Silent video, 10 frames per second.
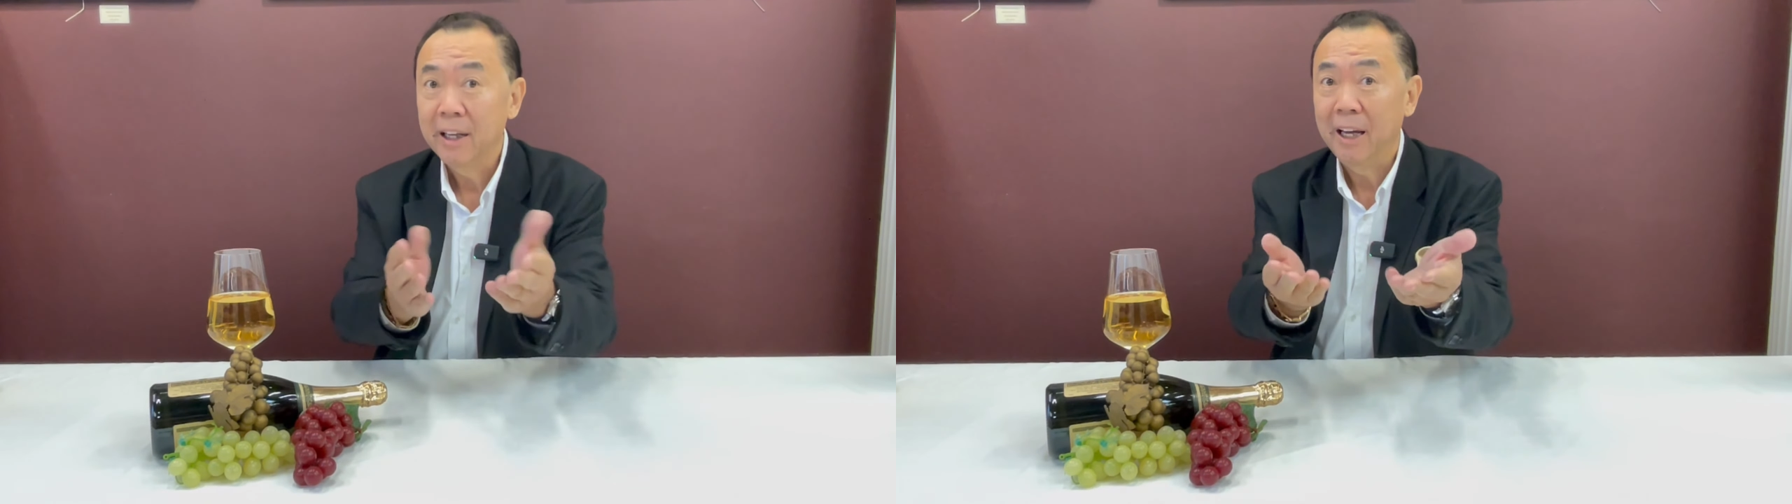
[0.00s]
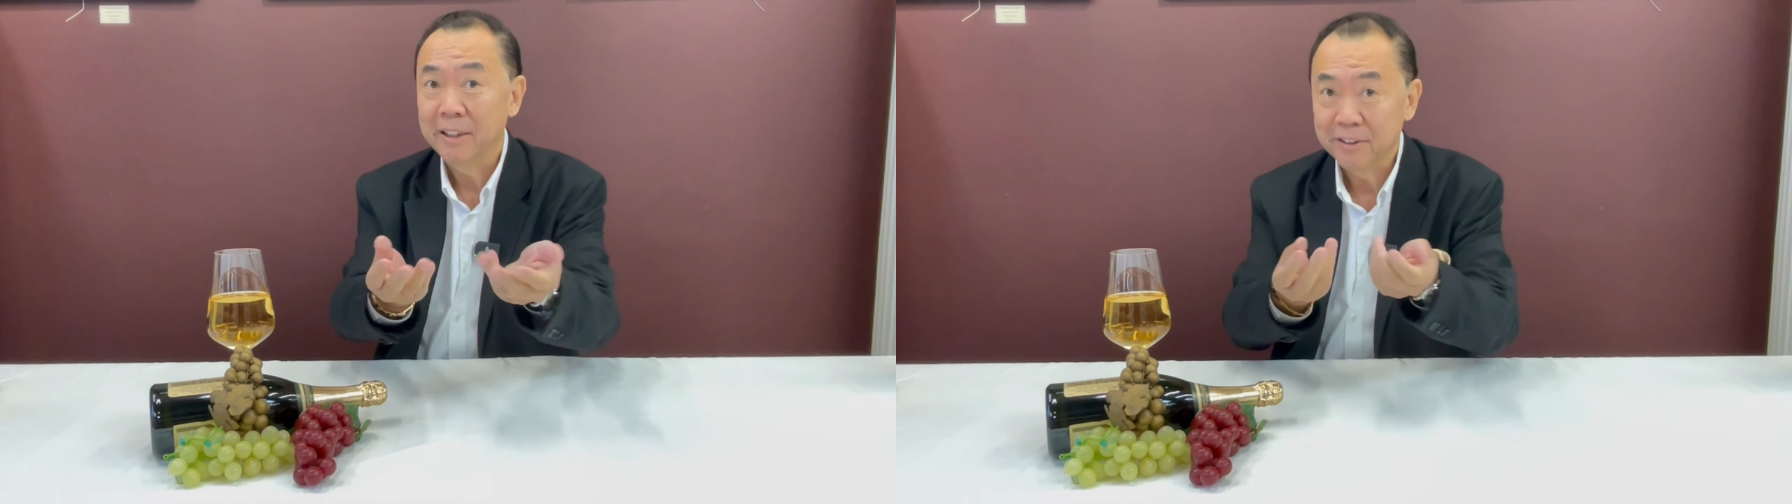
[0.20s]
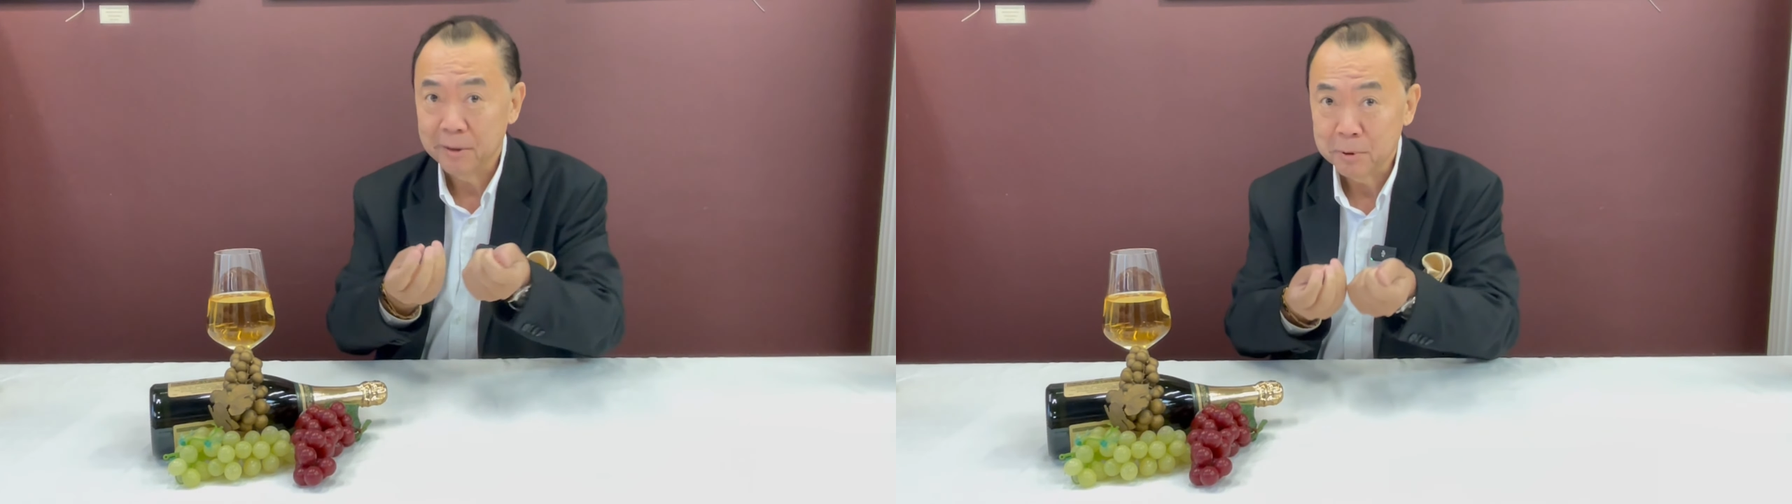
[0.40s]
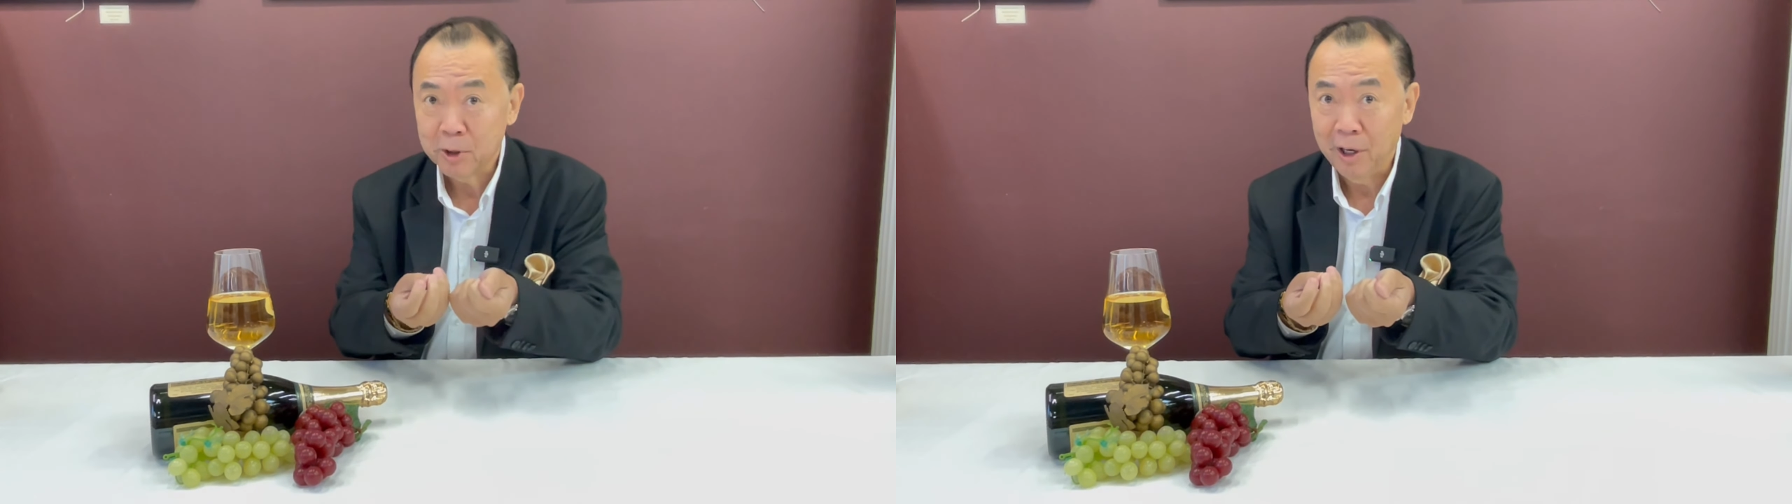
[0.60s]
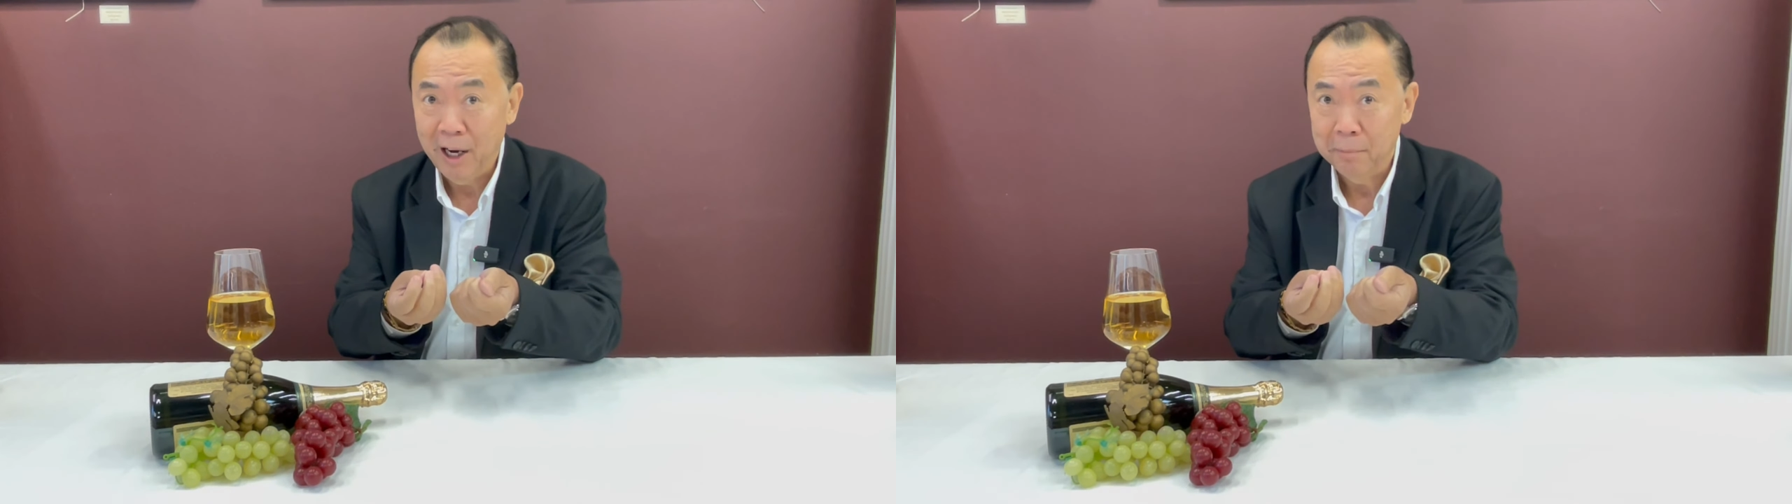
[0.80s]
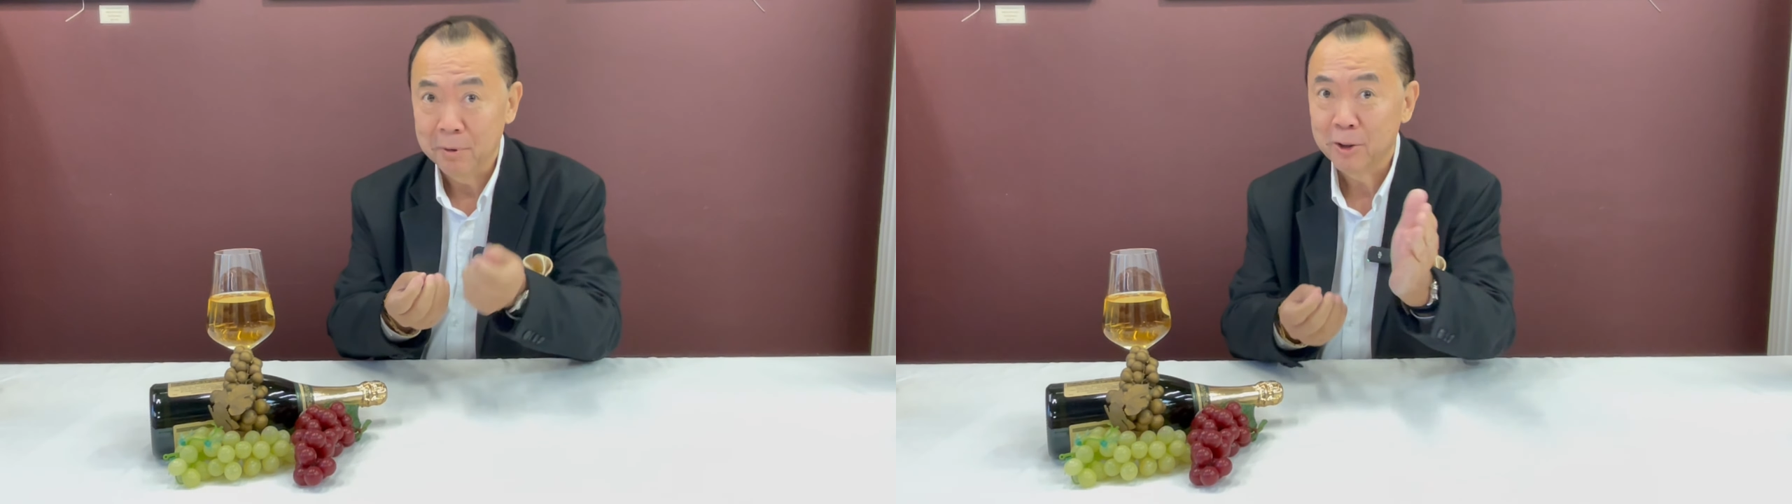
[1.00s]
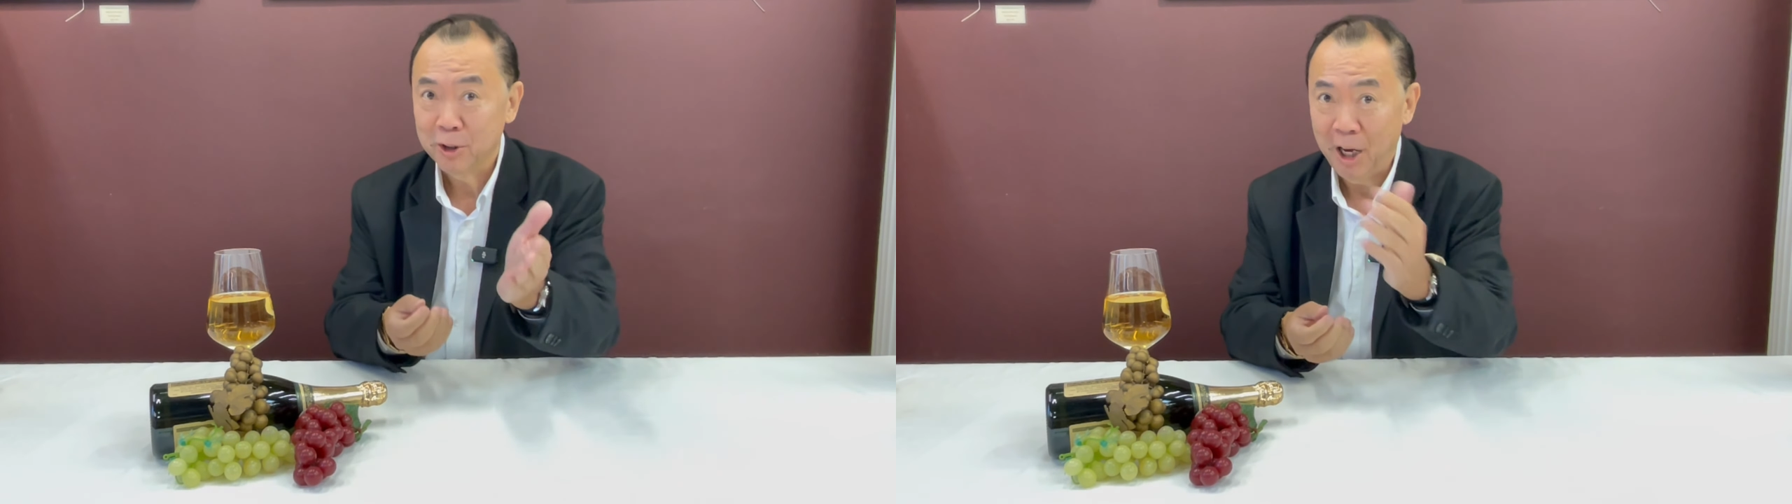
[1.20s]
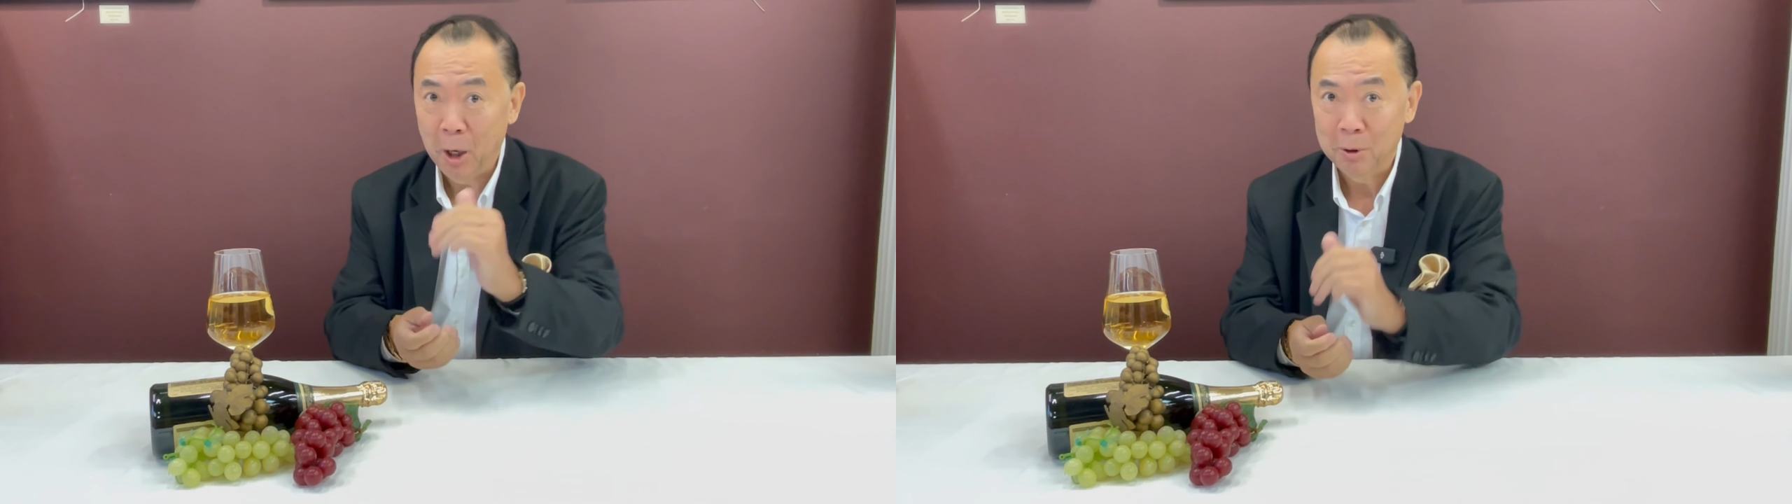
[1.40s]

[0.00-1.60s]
and subscribe to our